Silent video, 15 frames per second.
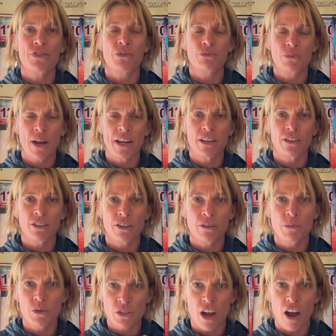the regular,
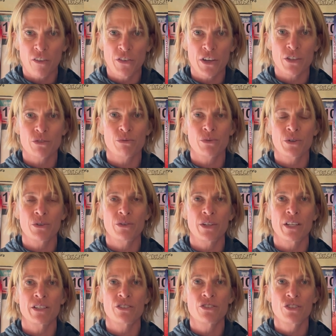most obvious route
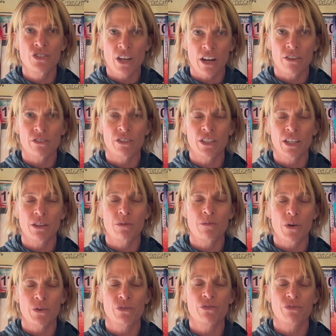is generally the
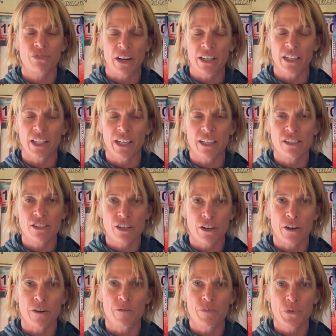most friendly.
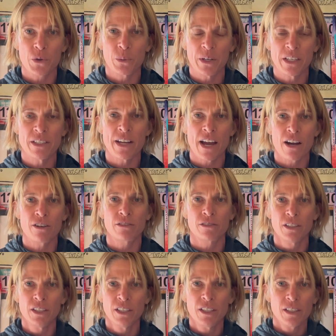So when in doubt,
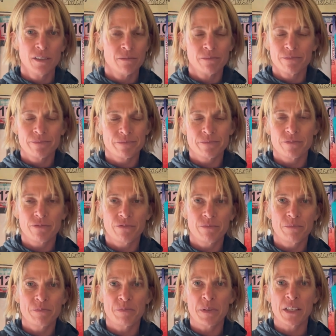
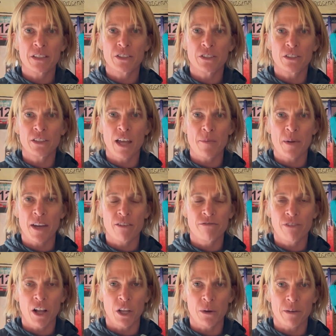be a little lemming,
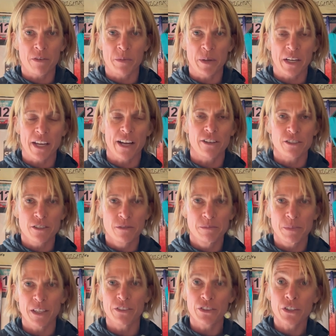follow everybody else,
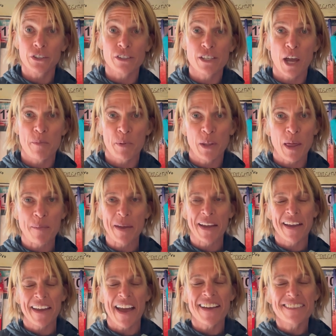but the good type of lemming,
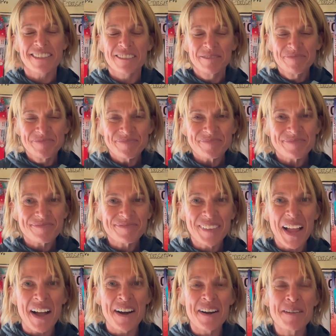I guess.
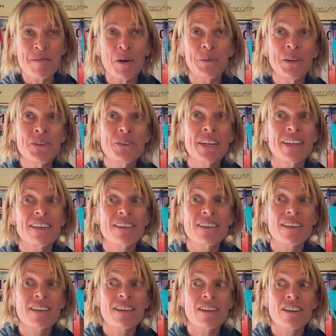When you get
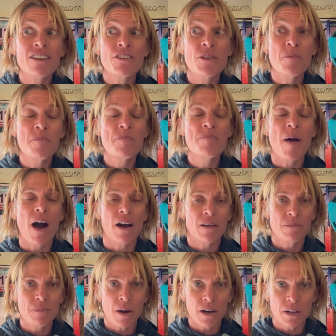near the
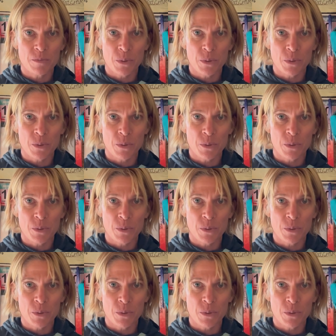bottom part of